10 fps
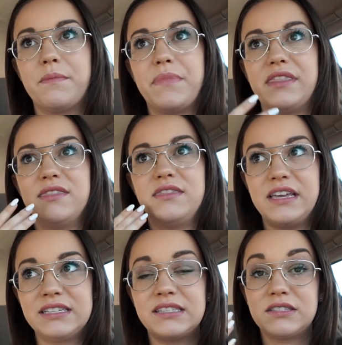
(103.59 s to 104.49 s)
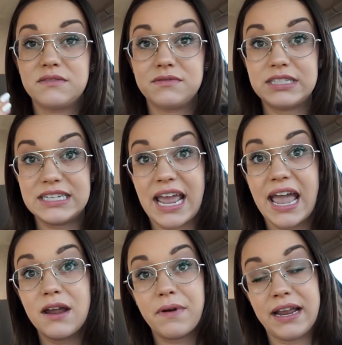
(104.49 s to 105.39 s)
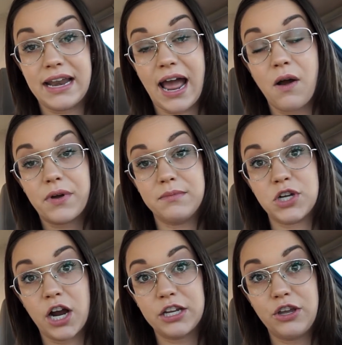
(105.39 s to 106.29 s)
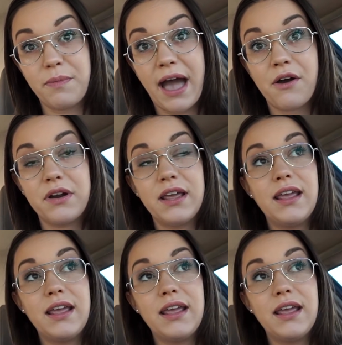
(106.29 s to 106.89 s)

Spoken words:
But this today, right now, what I'm talking to you about